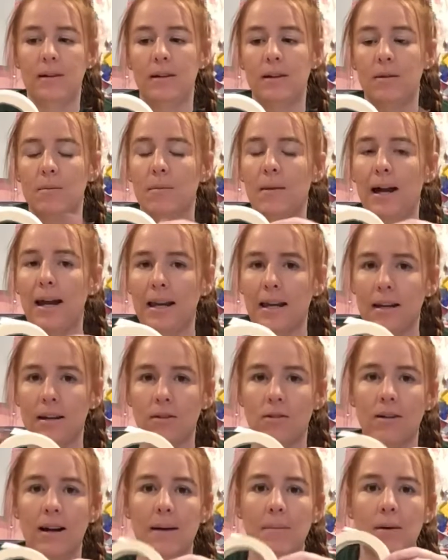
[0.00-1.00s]
You might need
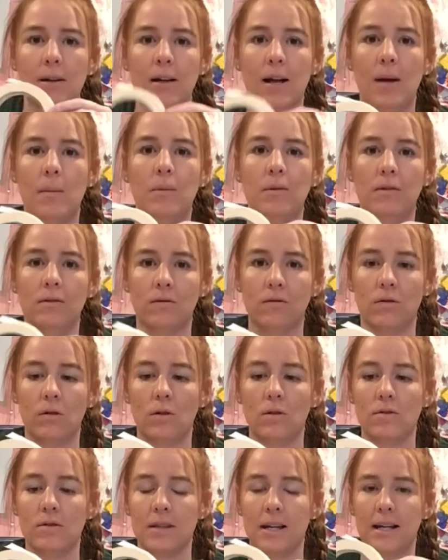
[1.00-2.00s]
to grab a couple of
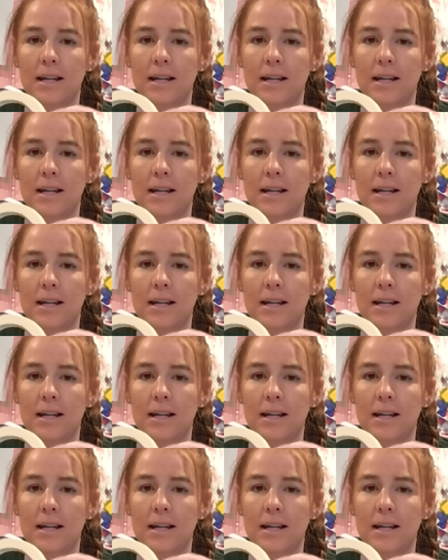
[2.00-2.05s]
rolls,